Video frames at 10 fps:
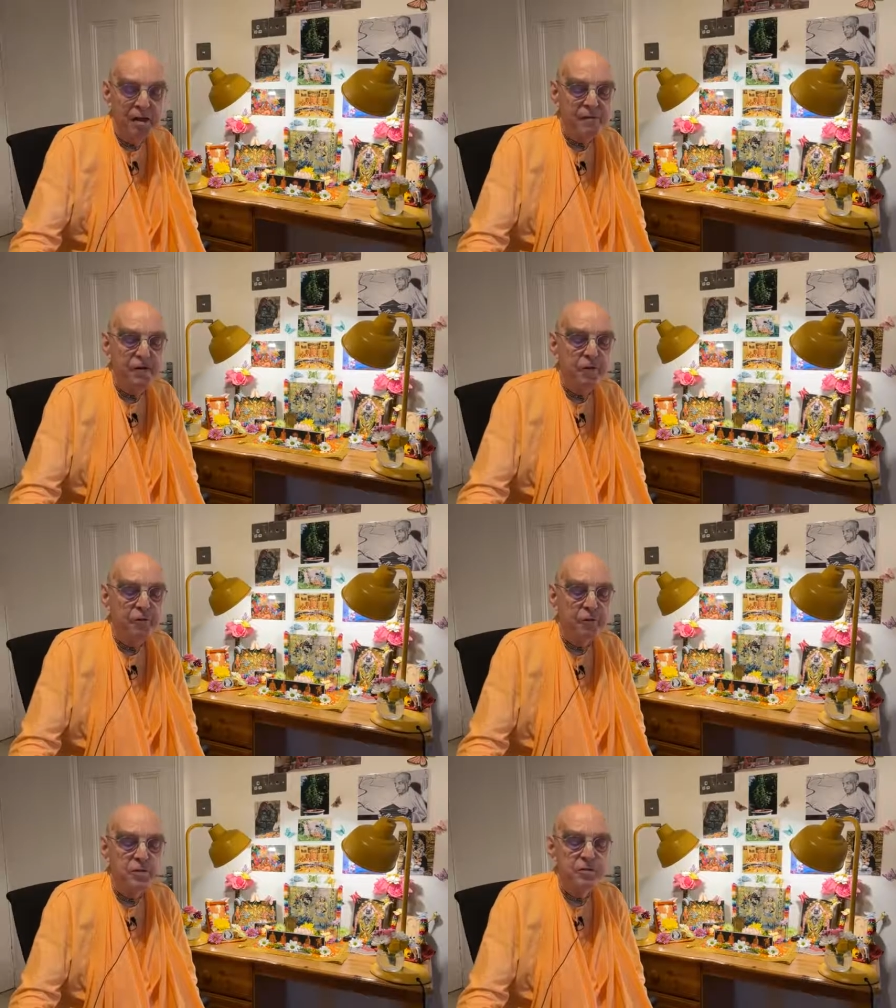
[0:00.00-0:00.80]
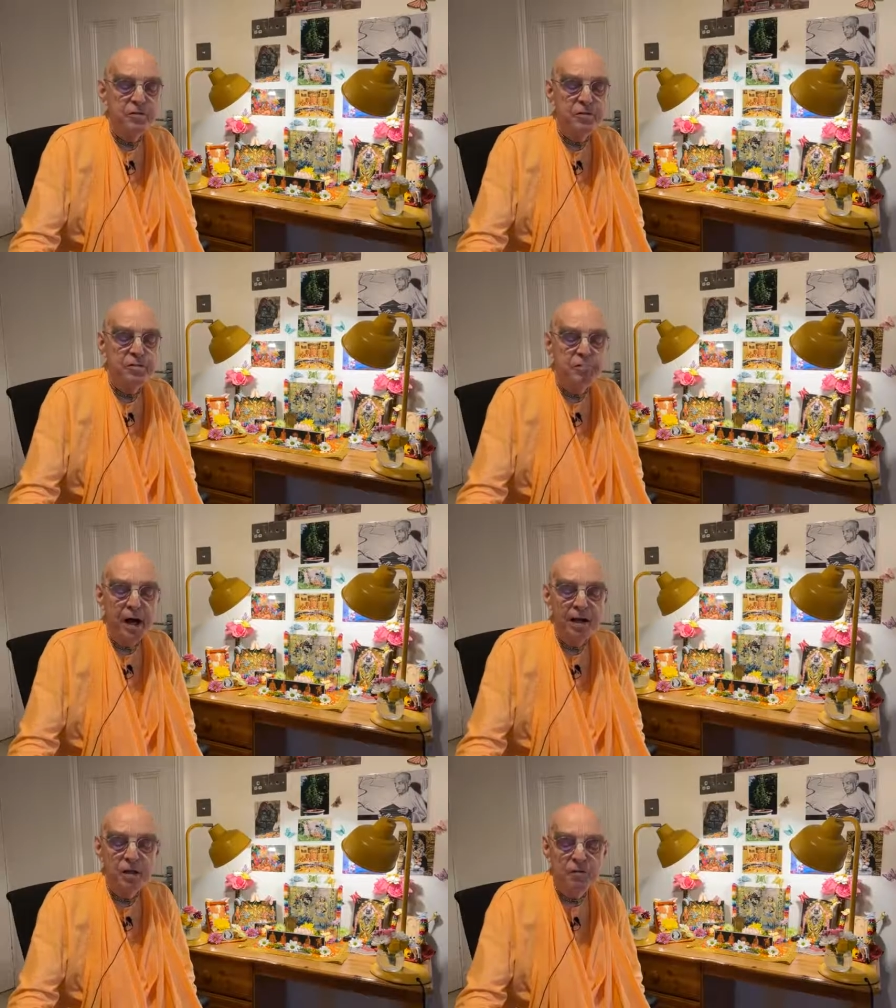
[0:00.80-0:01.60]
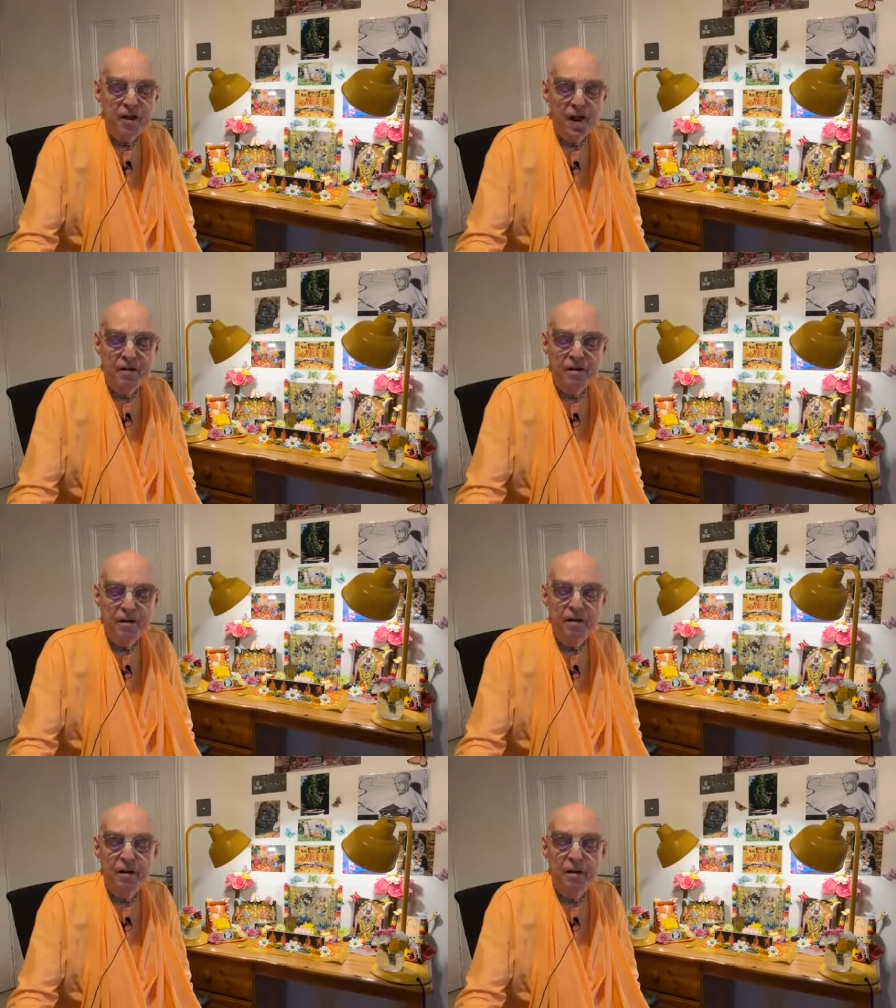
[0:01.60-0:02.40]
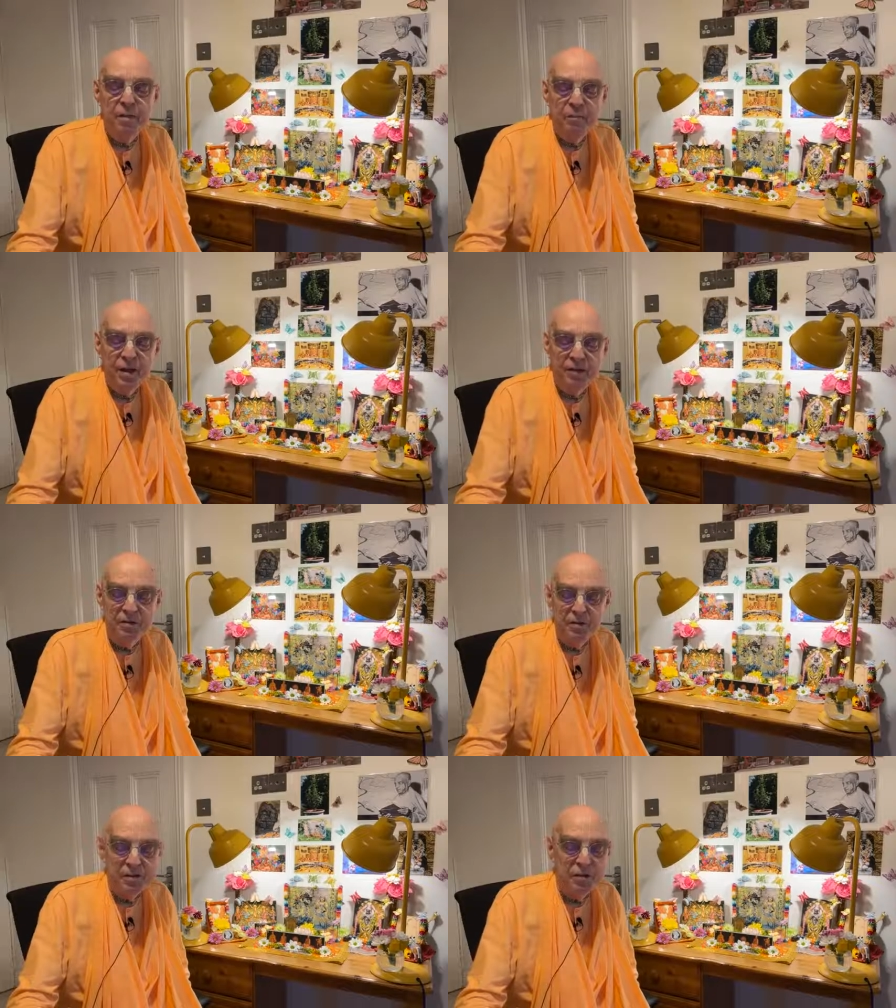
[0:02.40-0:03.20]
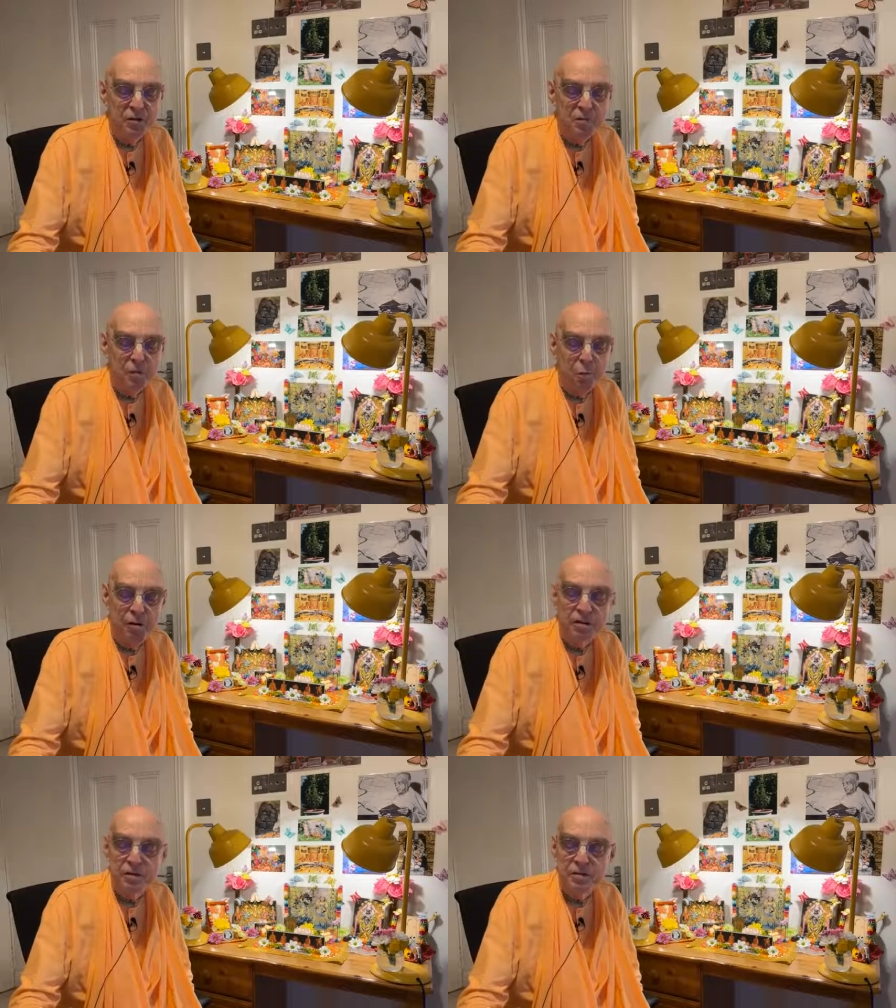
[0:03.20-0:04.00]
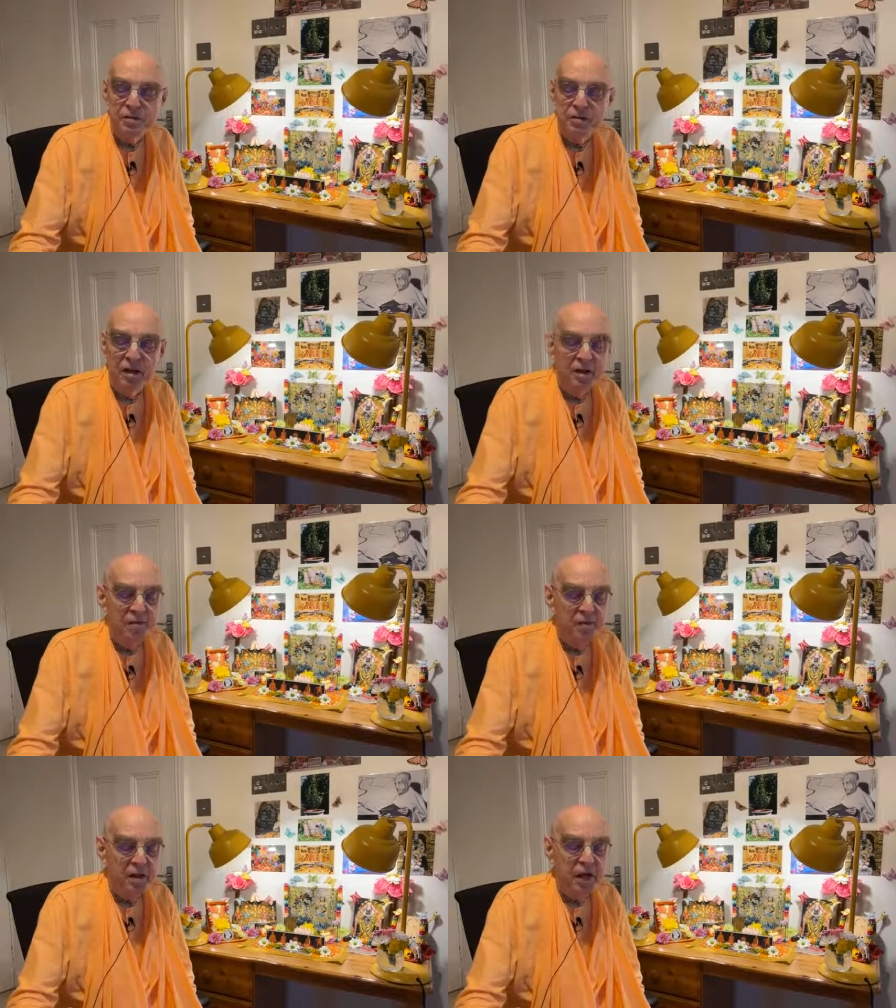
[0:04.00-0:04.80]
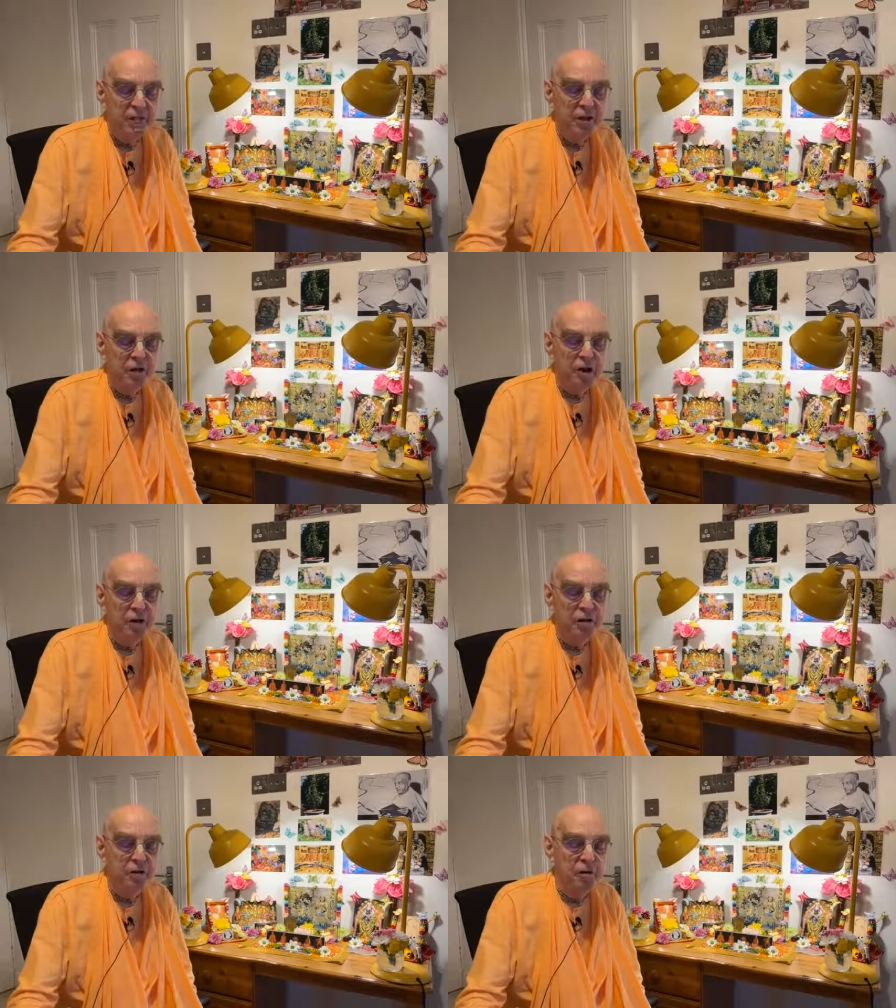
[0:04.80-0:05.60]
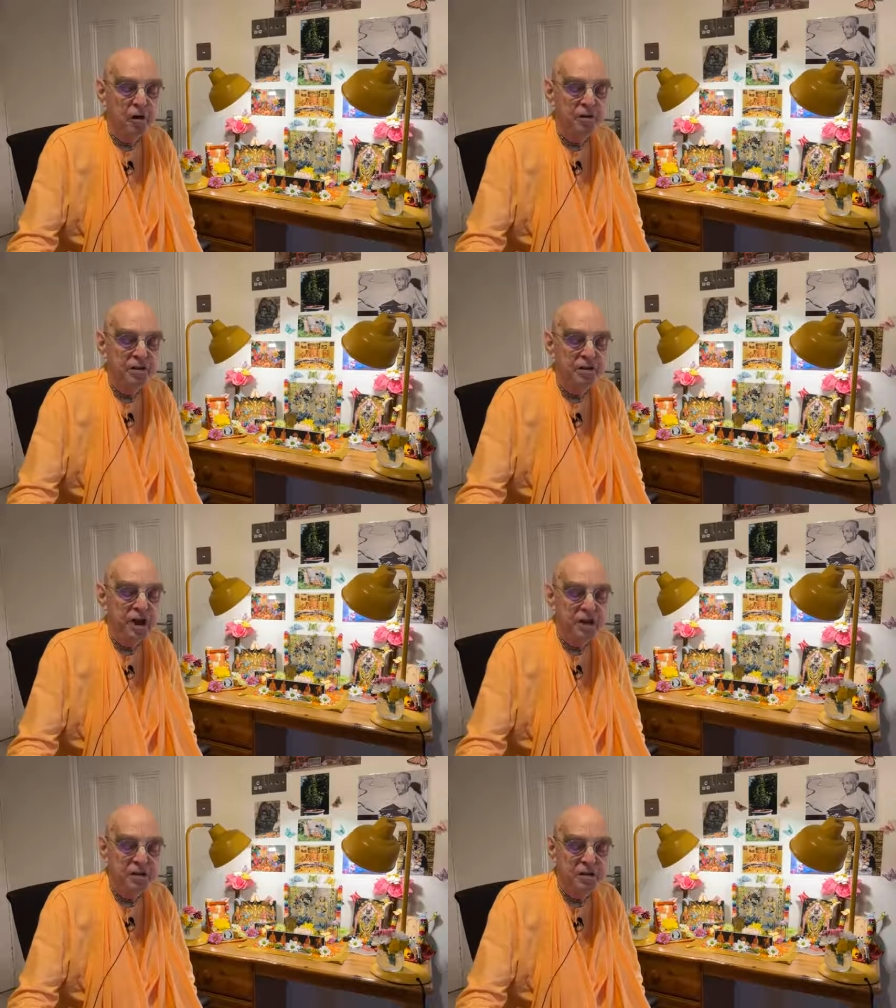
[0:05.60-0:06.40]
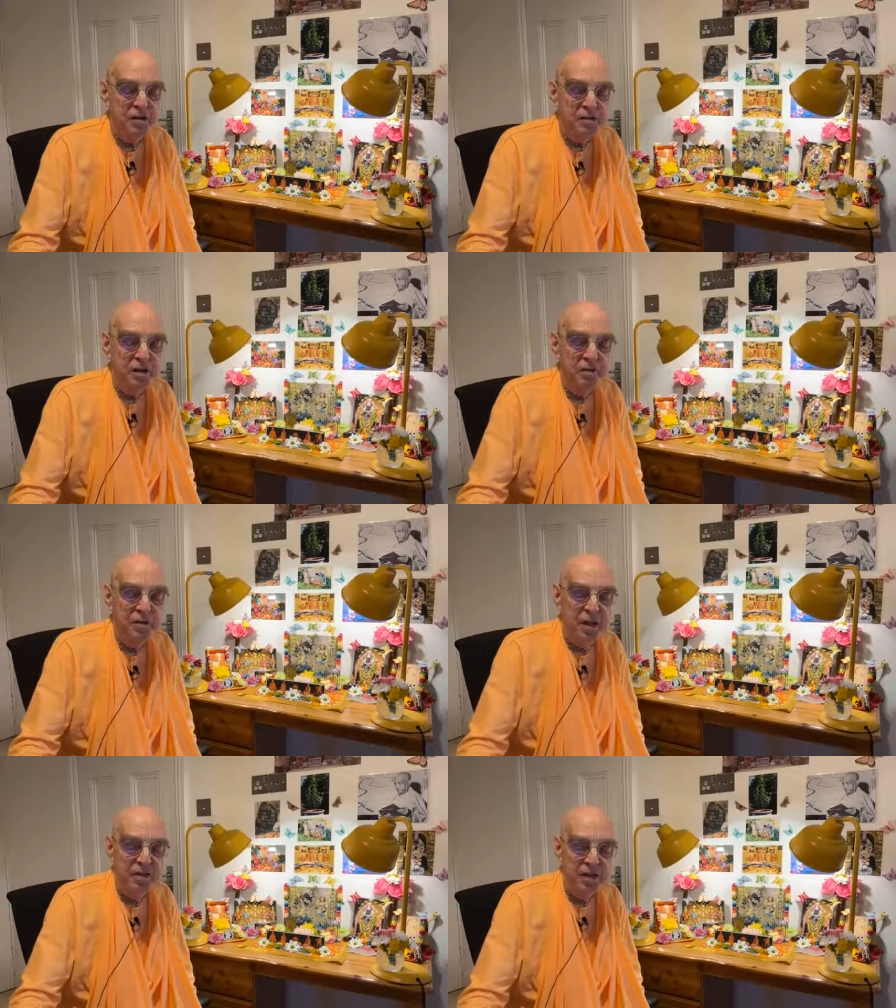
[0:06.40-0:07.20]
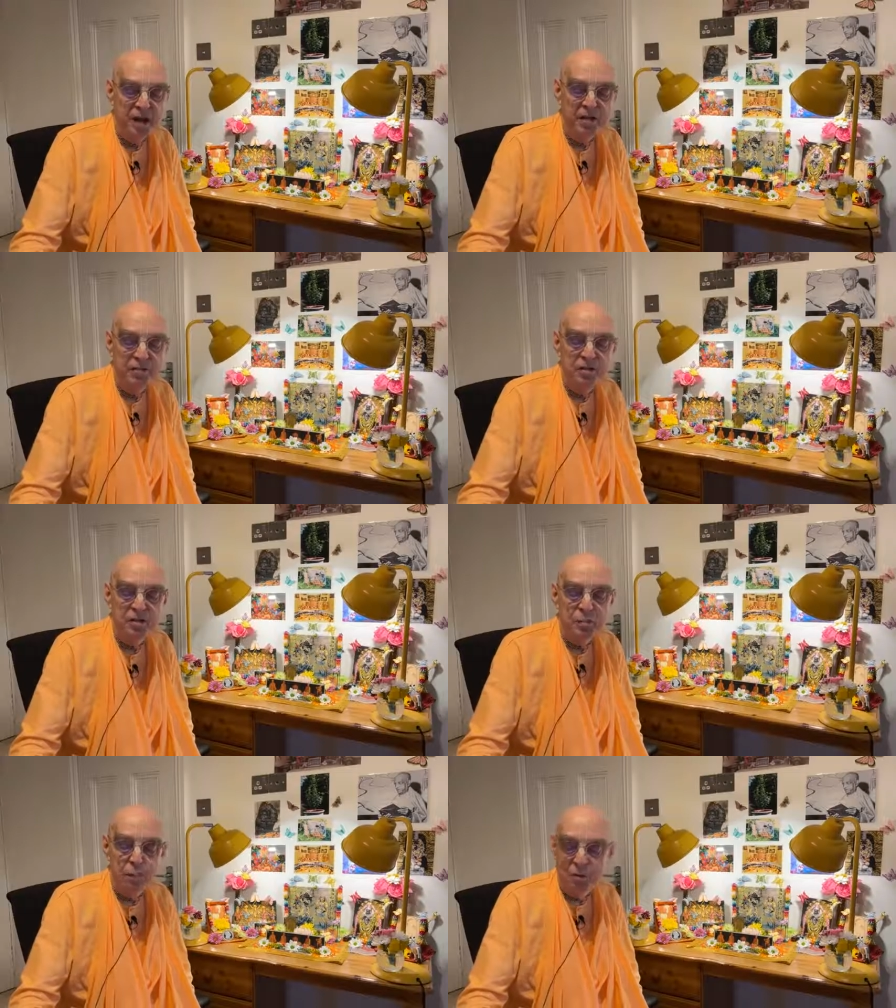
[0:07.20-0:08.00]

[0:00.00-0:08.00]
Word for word: Having crushed the might of arrogant and conceited warriors, and having conquered all the Daityas and Danavas in the